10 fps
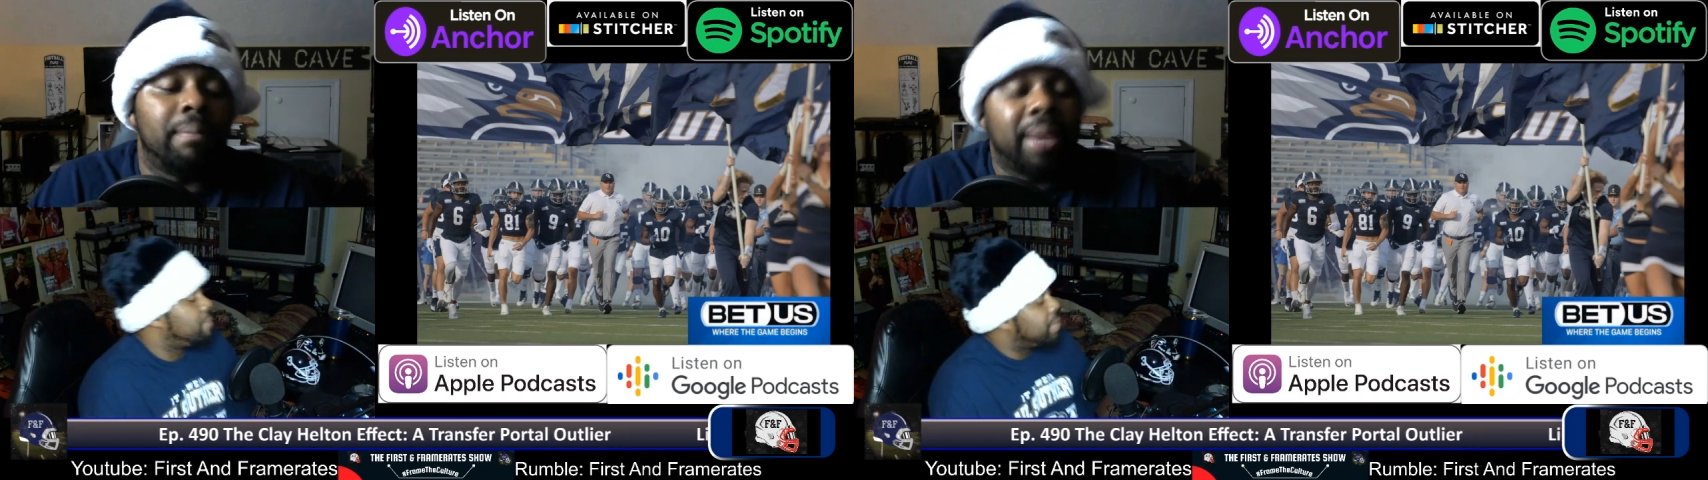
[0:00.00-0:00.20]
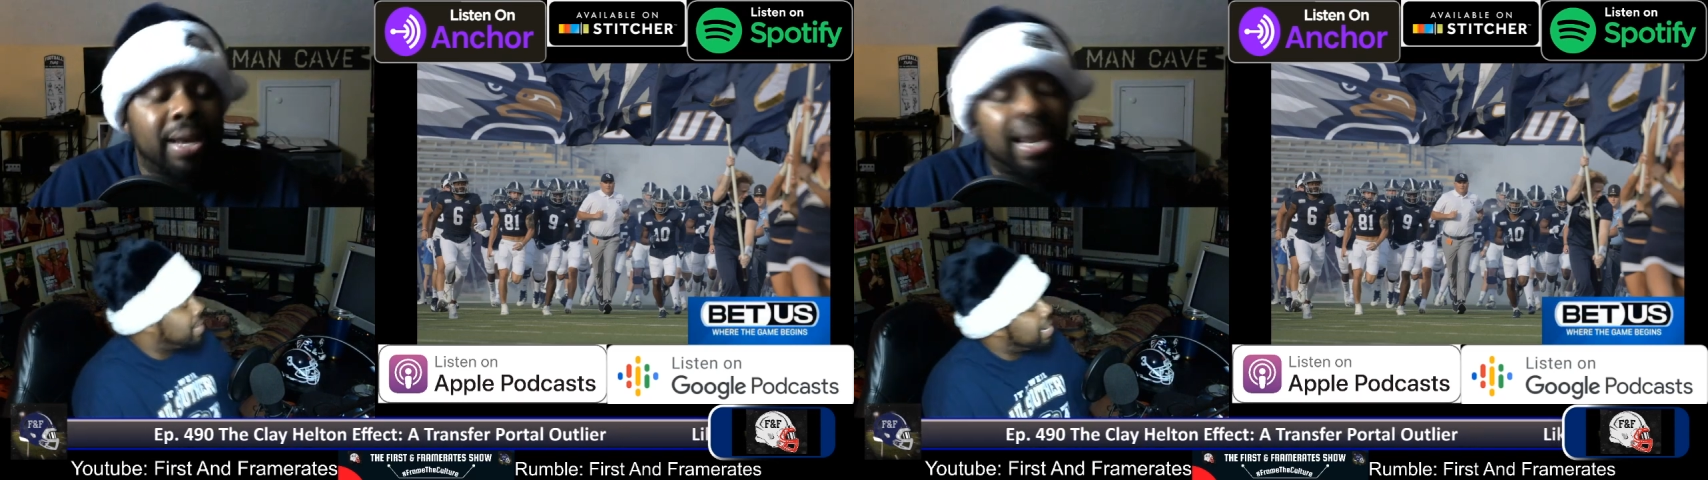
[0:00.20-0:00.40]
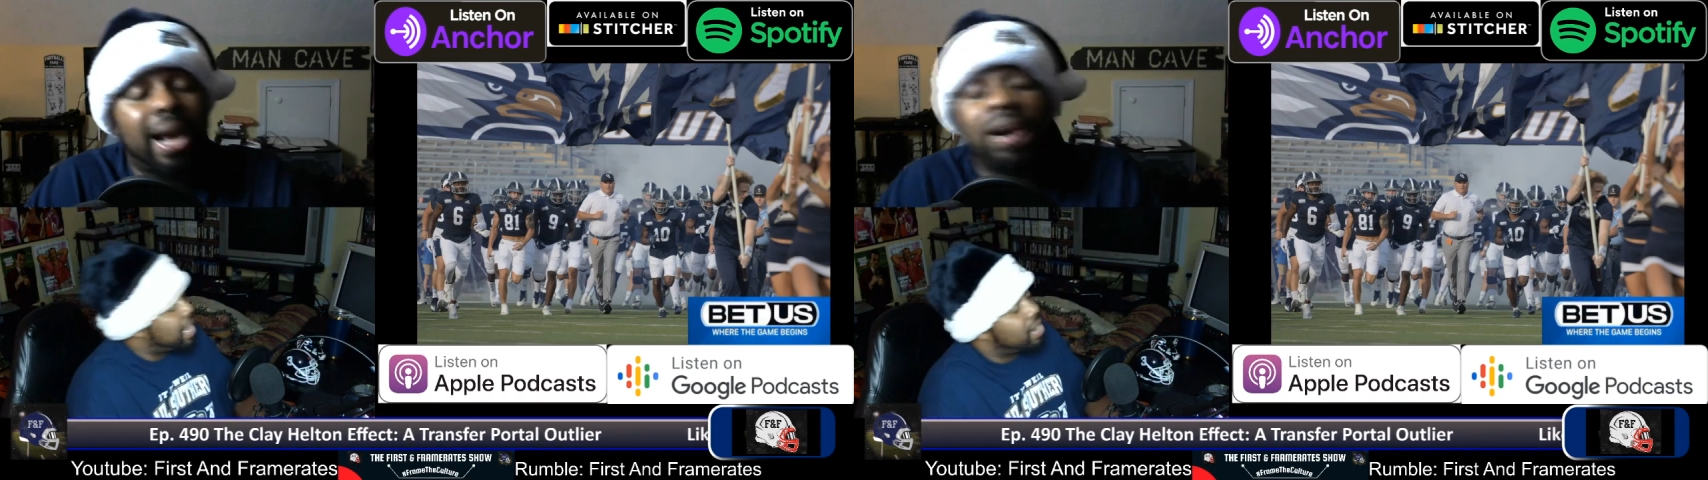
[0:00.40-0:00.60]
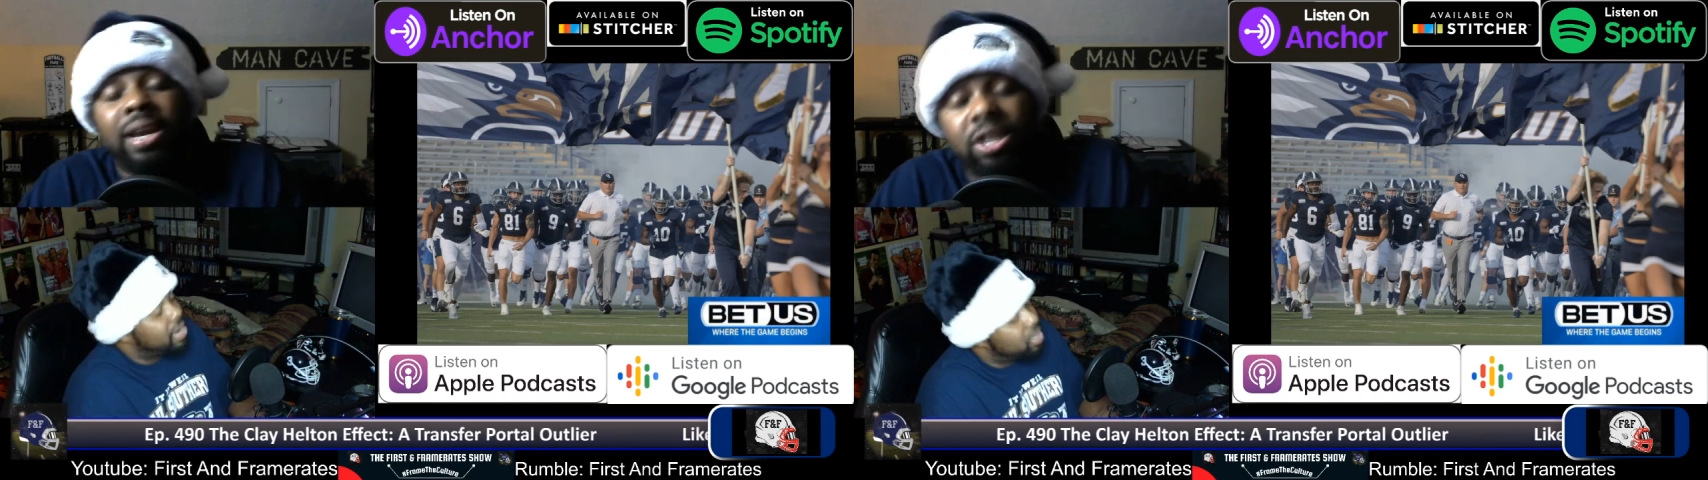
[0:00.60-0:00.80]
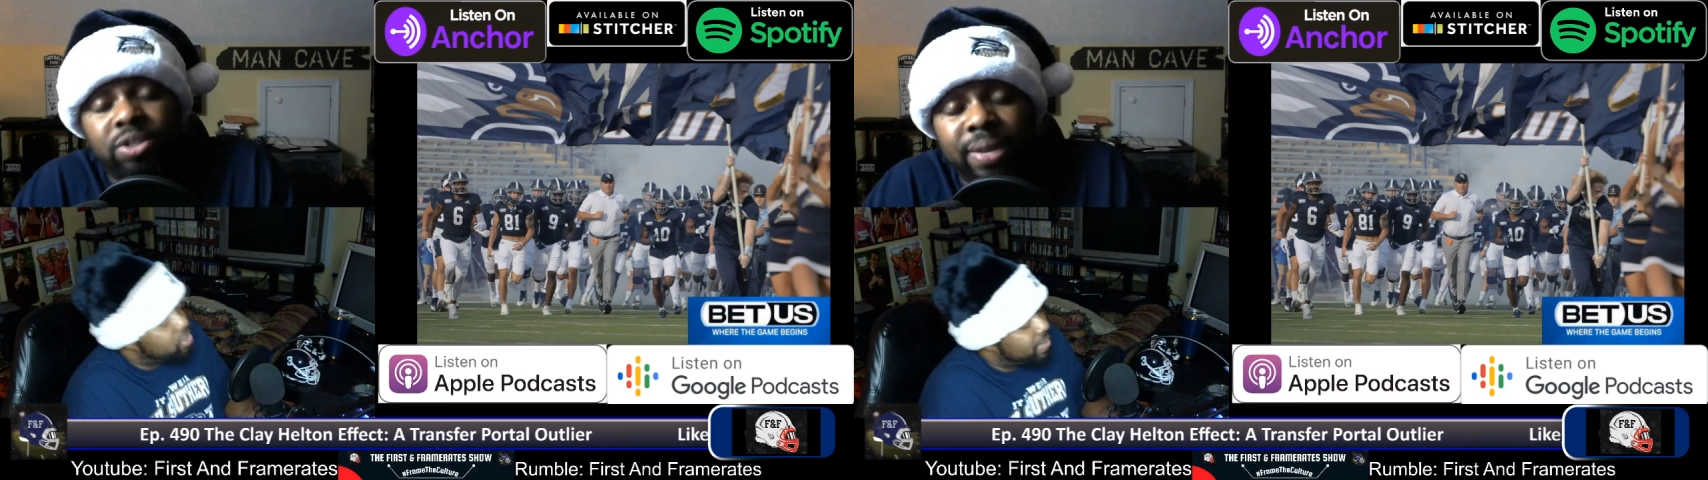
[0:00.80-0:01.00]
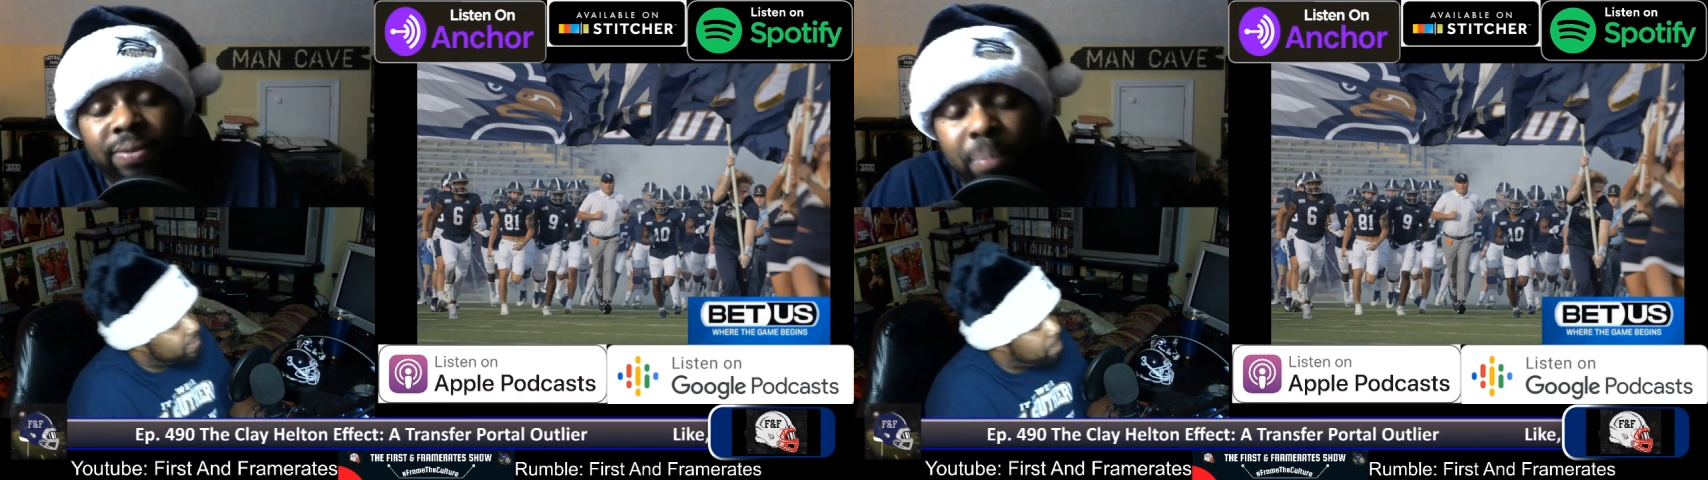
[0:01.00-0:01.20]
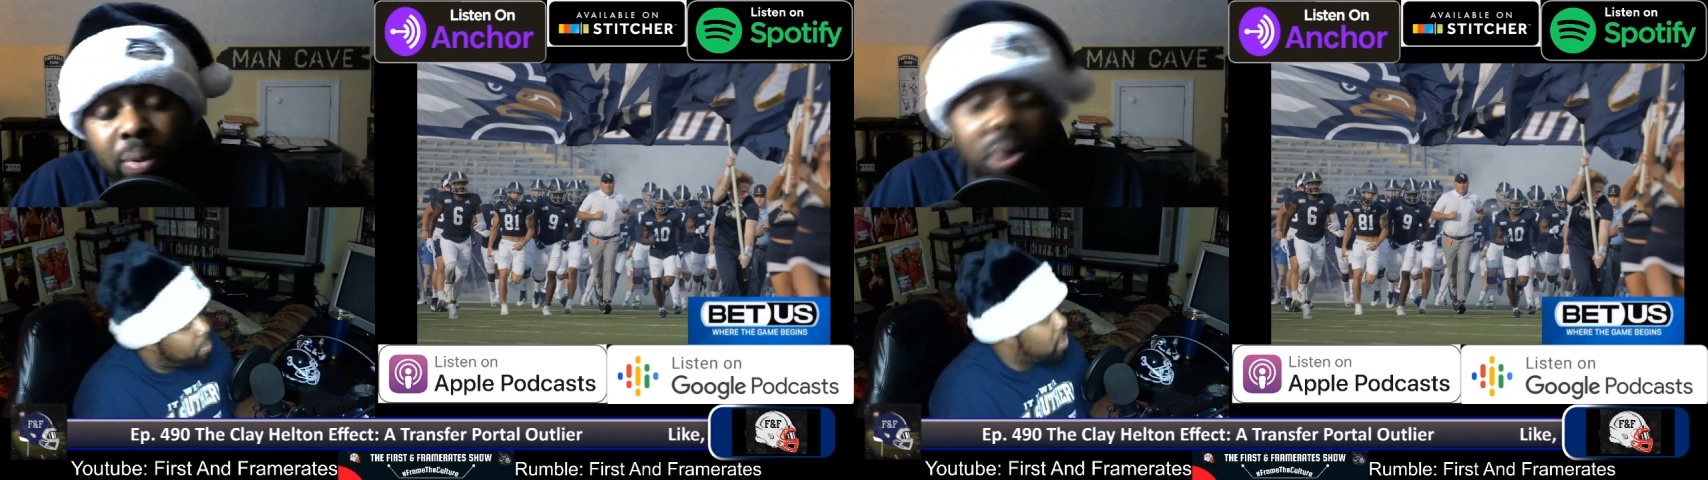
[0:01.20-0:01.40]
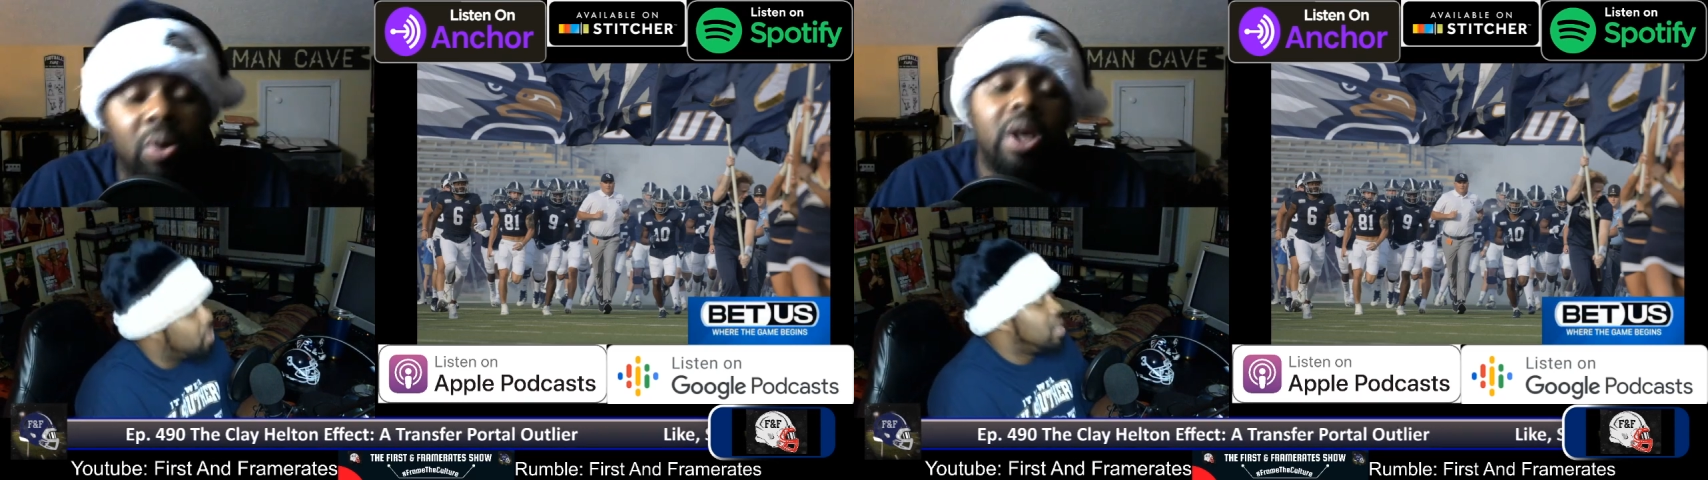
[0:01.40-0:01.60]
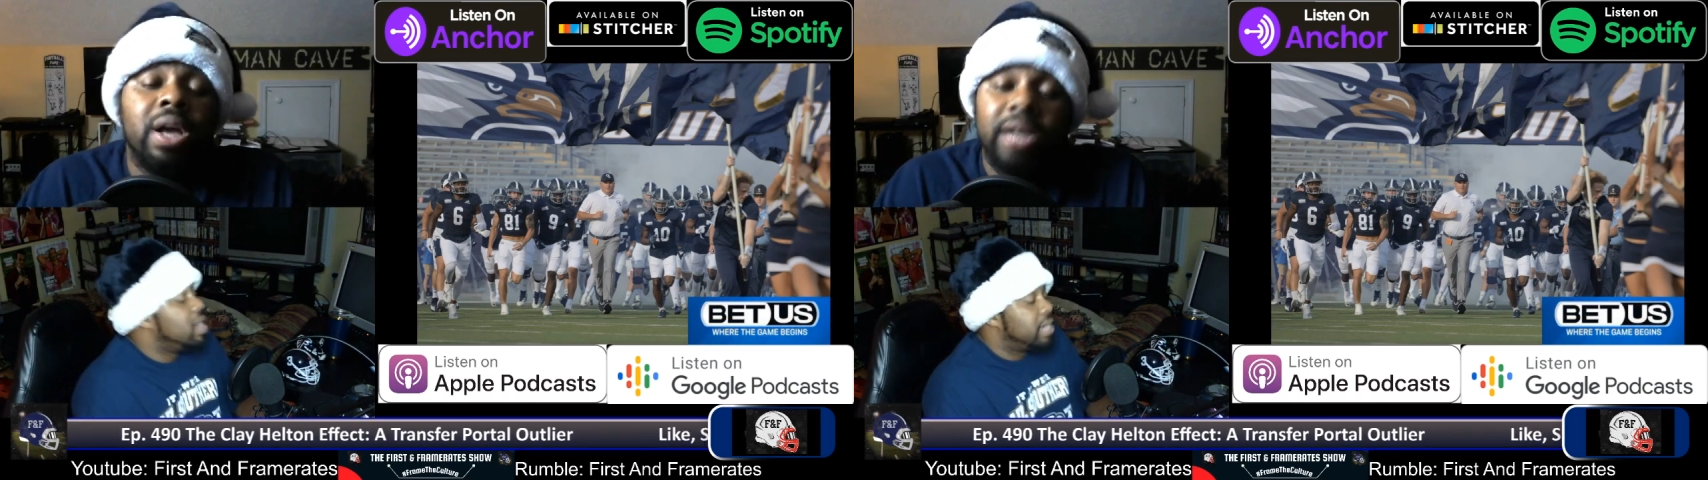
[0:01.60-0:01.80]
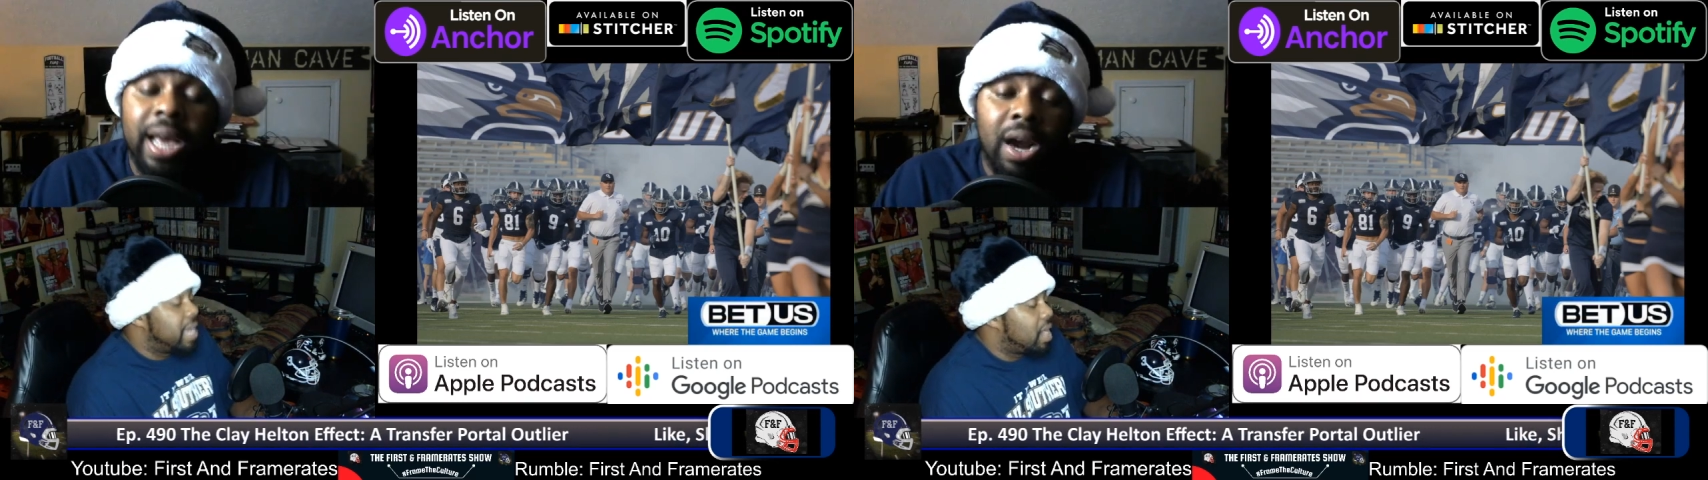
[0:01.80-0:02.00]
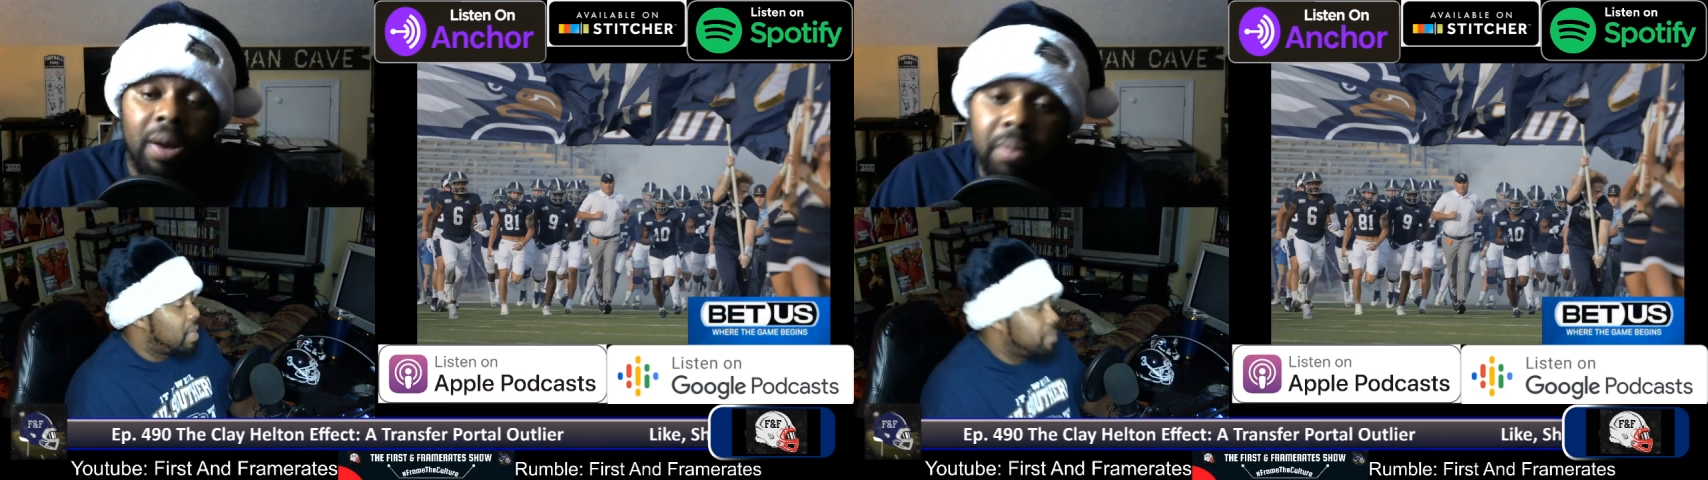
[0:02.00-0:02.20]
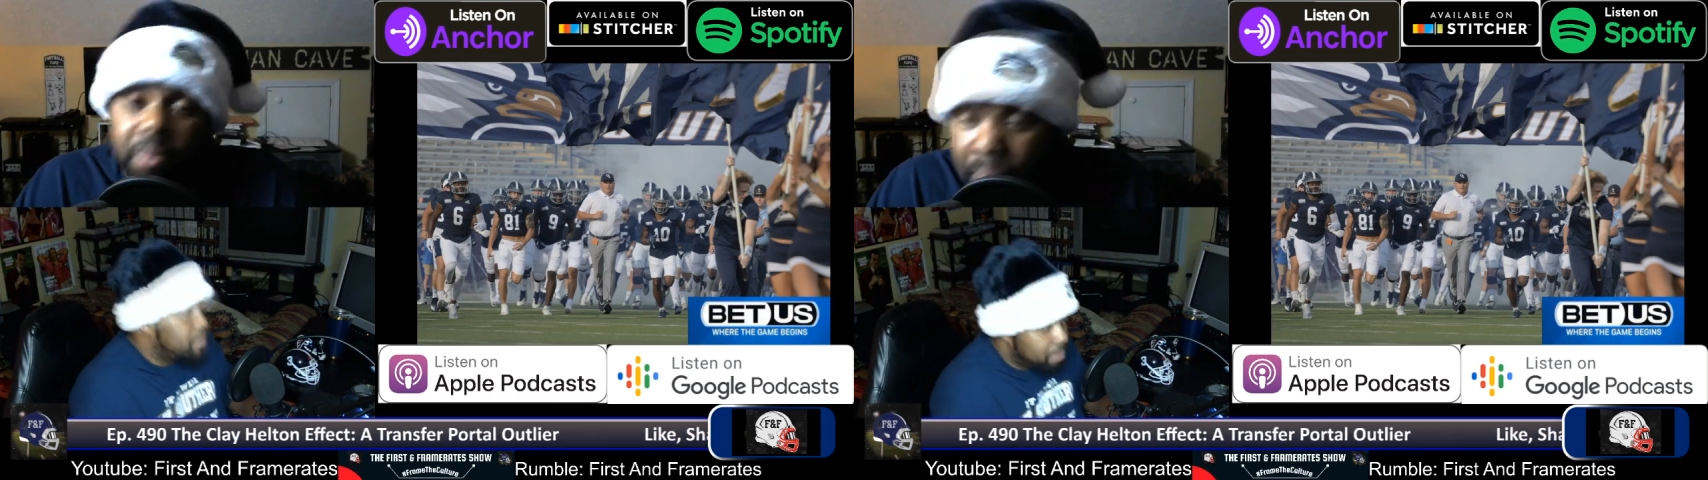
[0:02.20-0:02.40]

in that are in the transfer portal that are